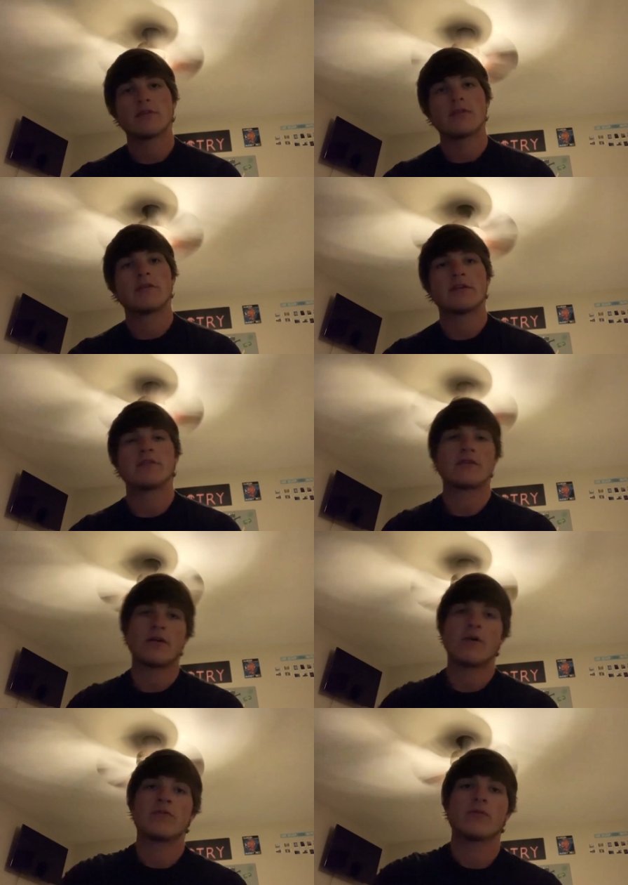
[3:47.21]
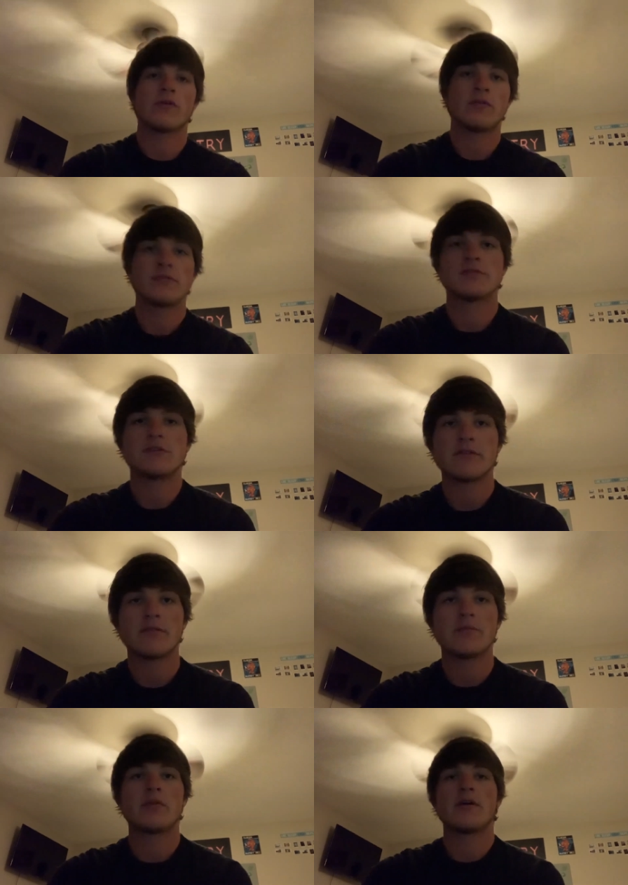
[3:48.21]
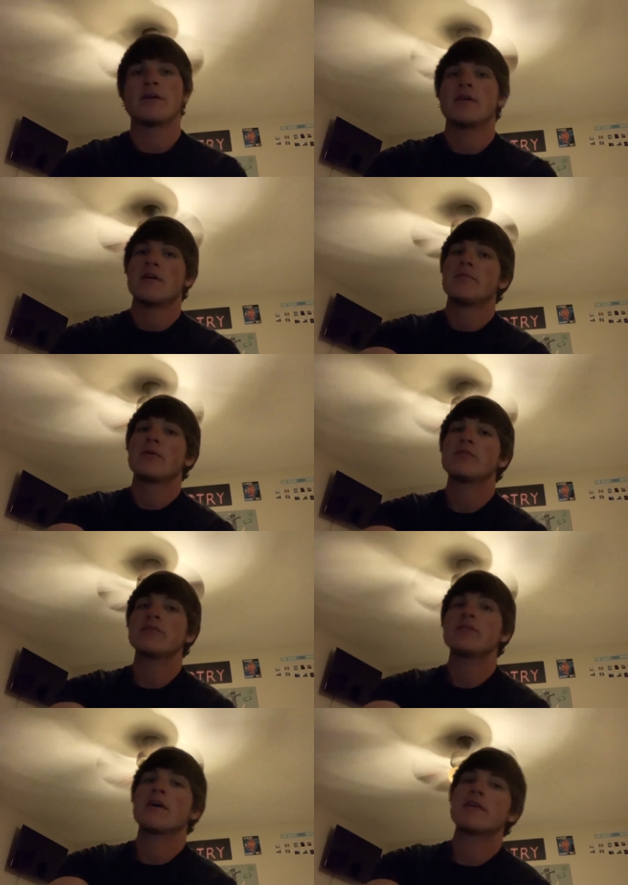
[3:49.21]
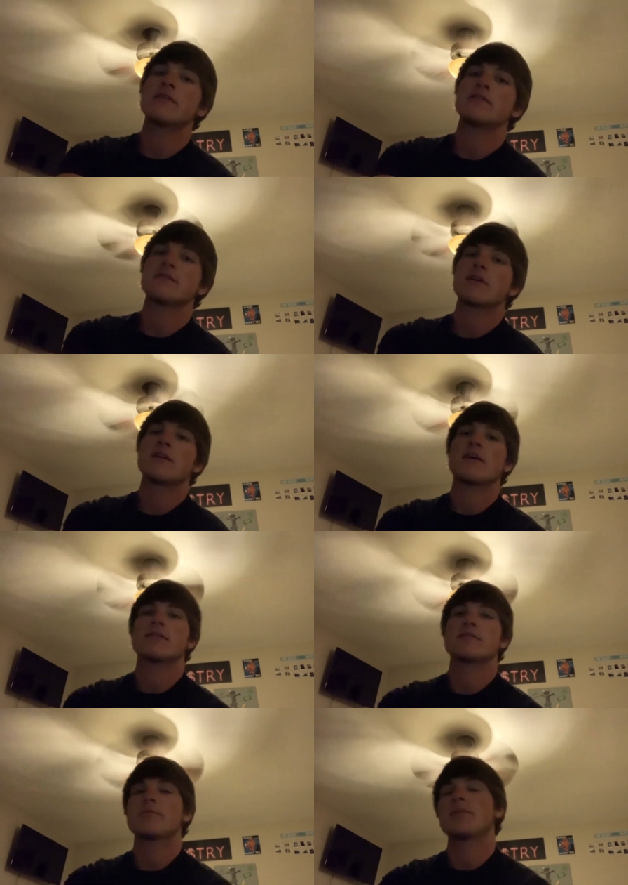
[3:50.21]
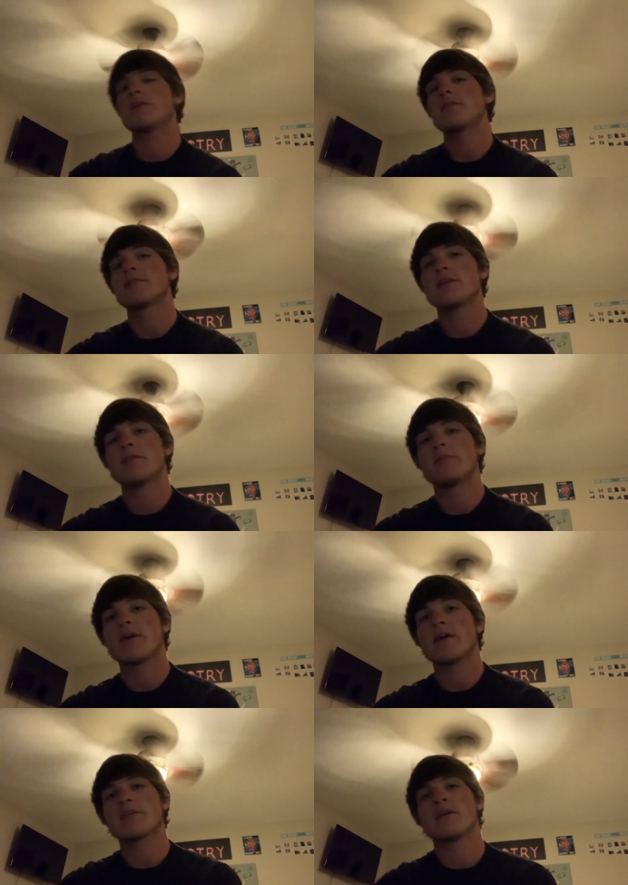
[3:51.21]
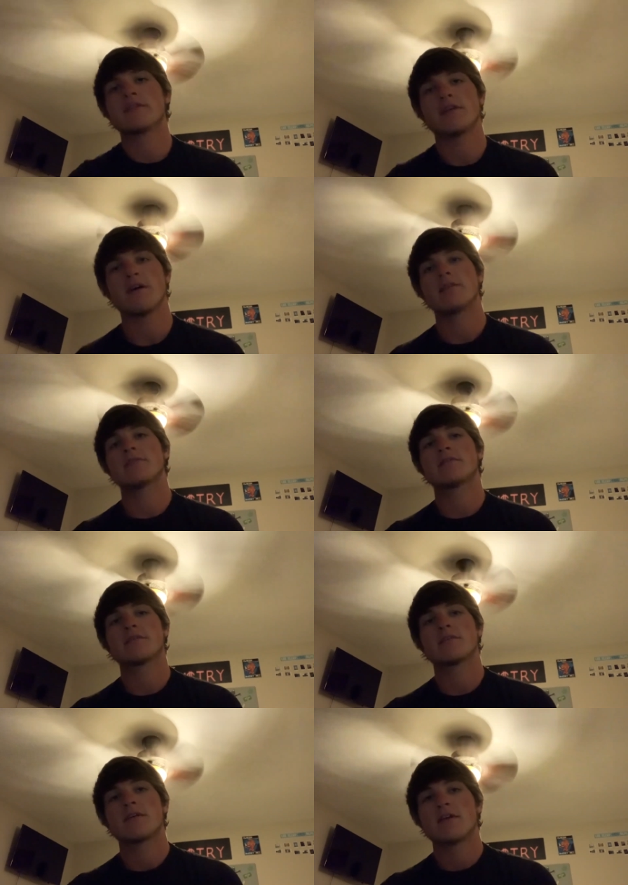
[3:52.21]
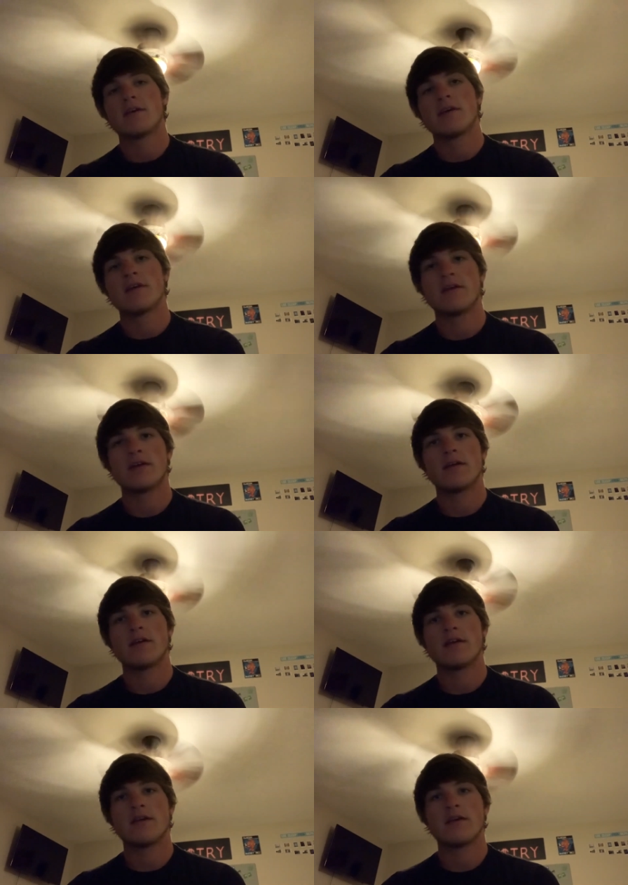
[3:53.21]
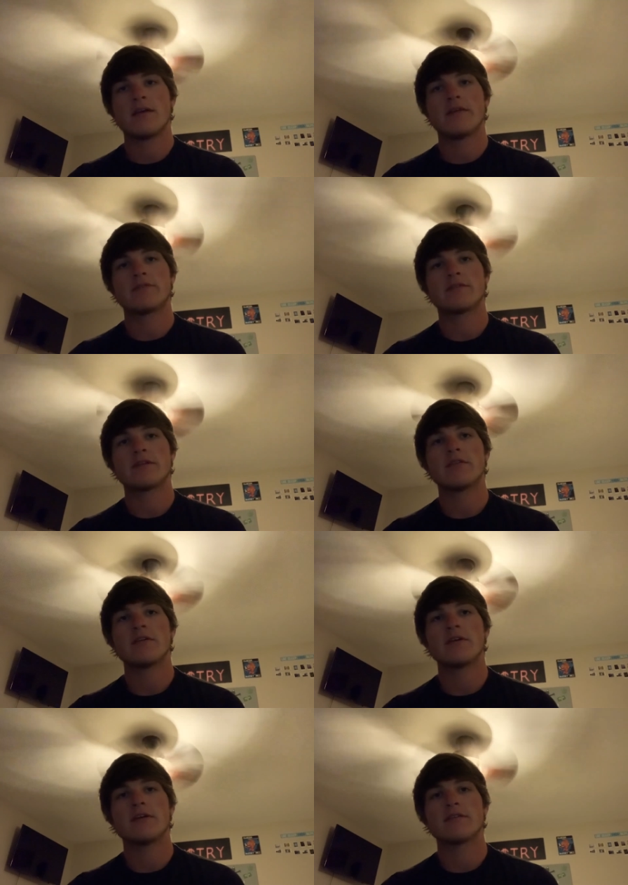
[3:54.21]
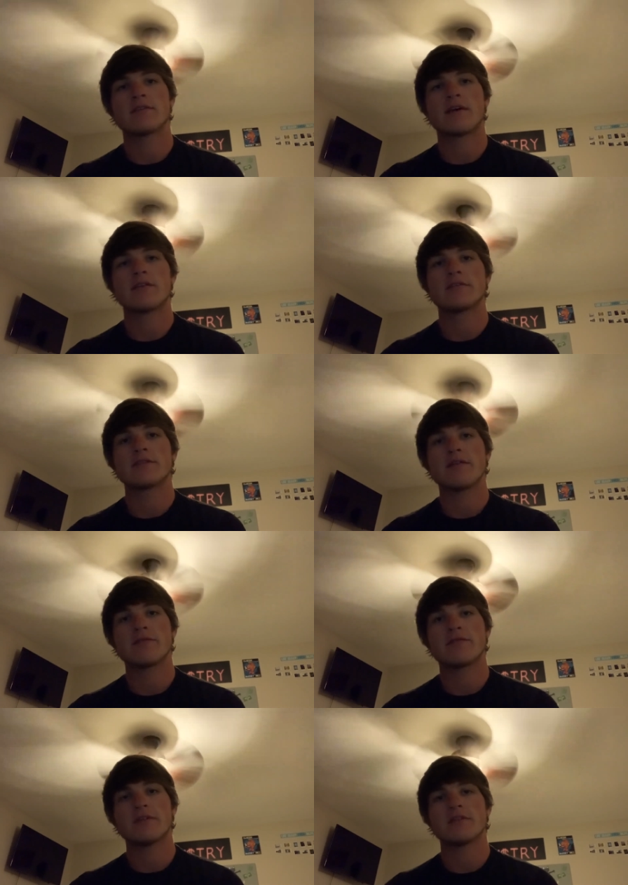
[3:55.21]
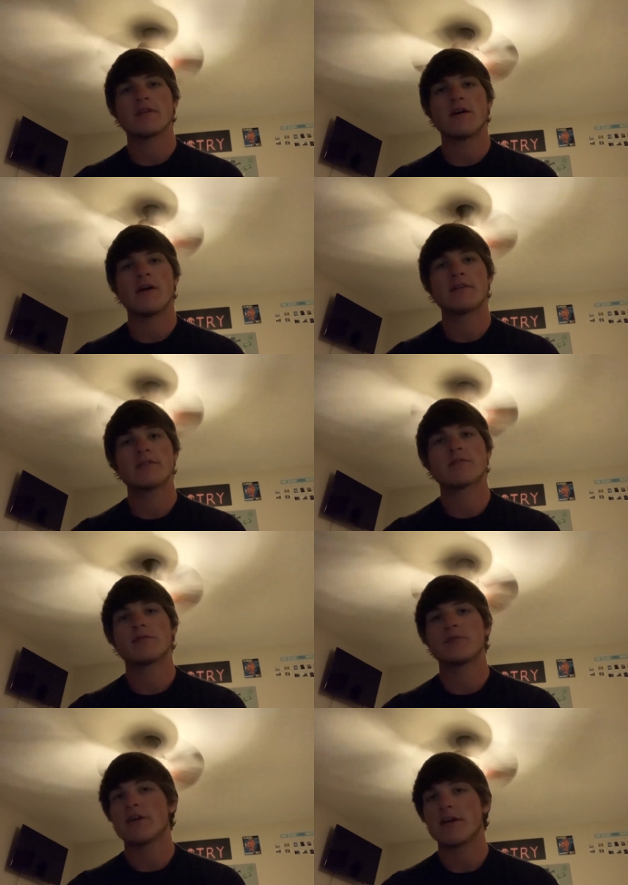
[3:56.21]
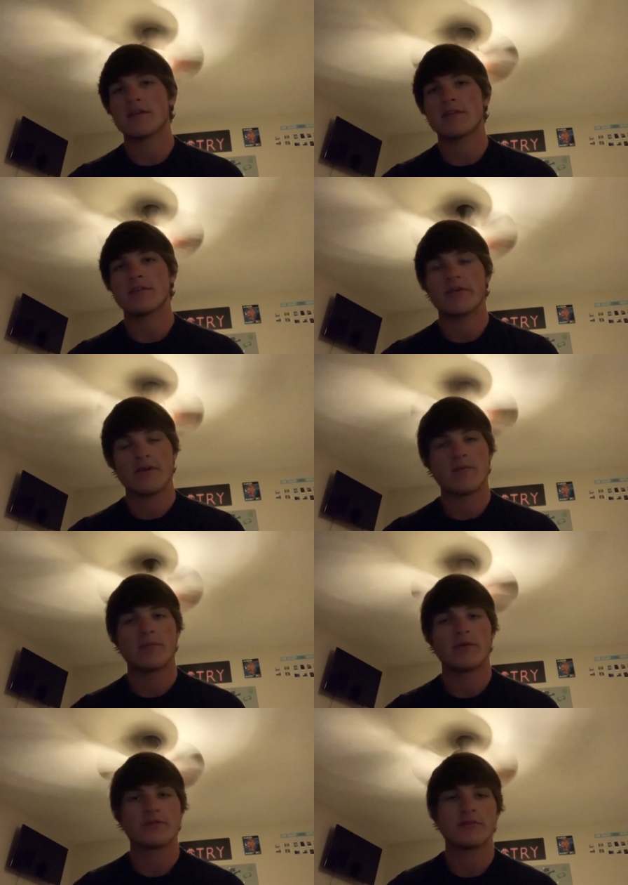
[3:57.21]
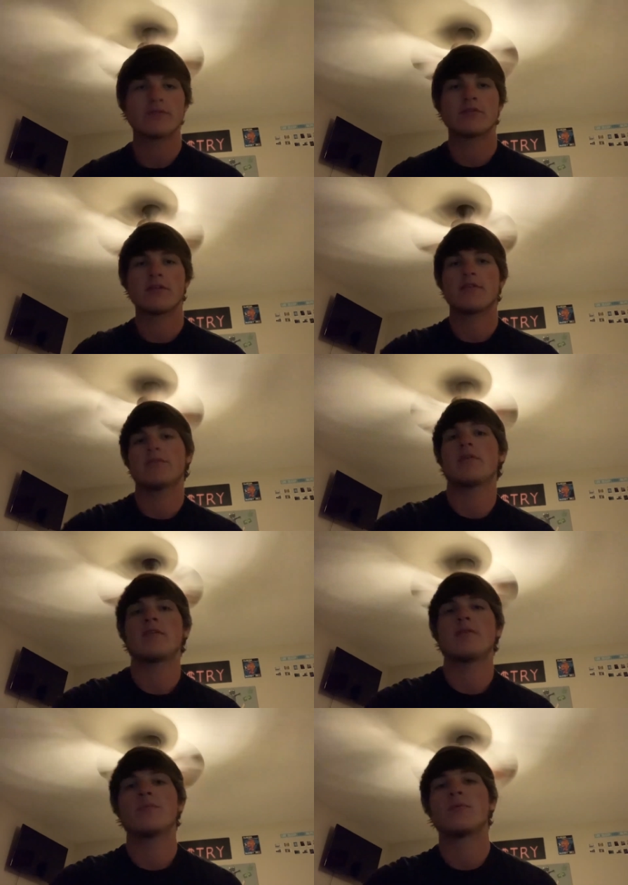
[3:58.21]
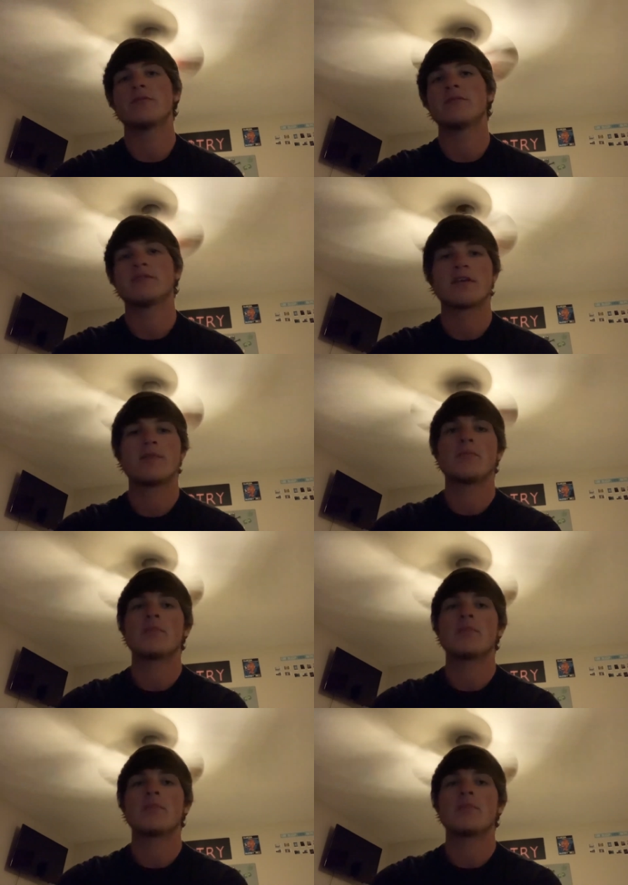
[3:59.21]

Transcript: and the overall scene of the play. Personally, I think the setting has the biggest impact on the audience. If the scenery and sound is not fit, the audience will not get the correct message, so that is very important to keep in